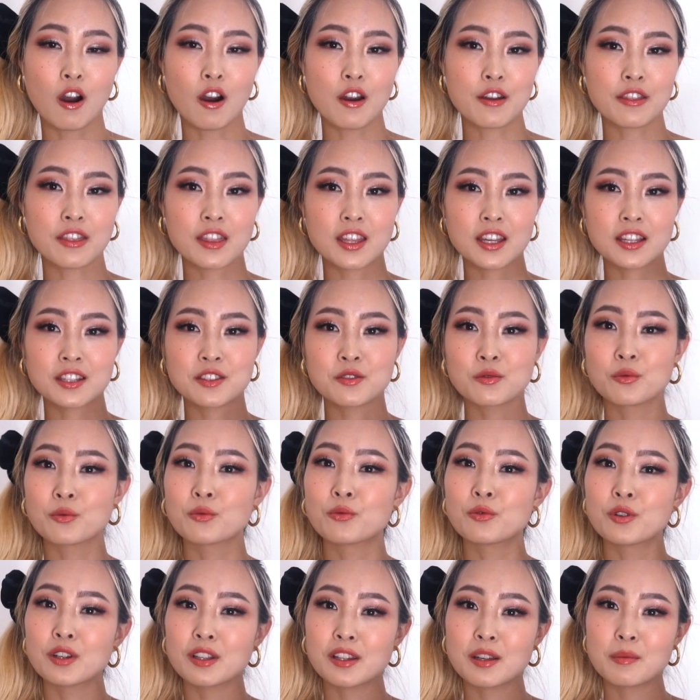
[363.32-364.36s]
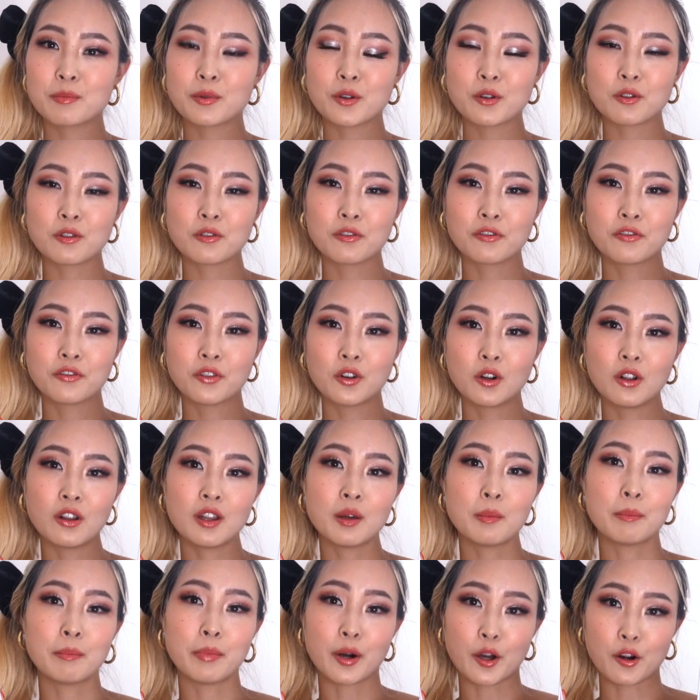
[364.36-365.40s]
are these really
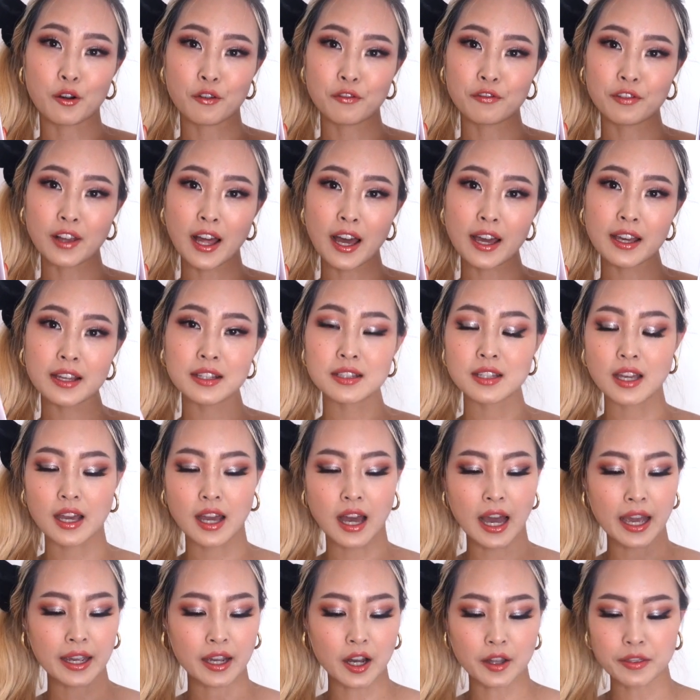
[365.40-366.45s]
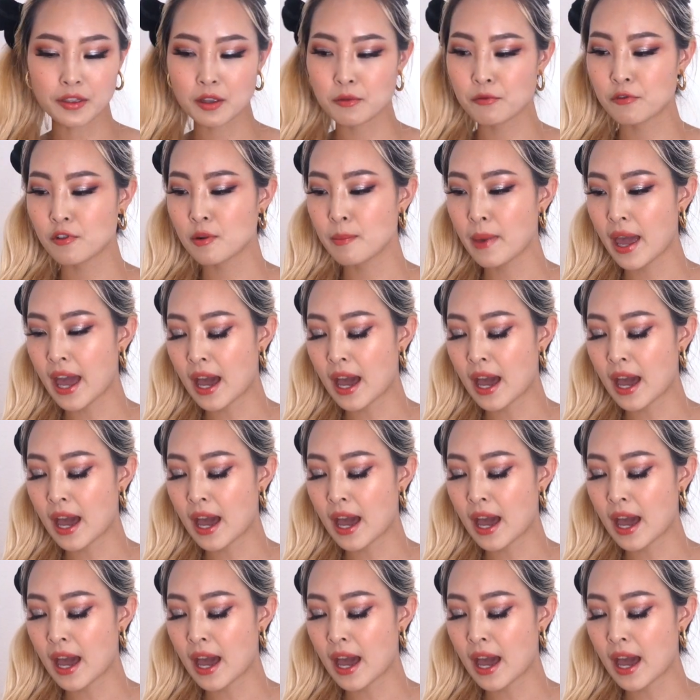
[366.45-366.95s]
beautiful butterflies. I got them from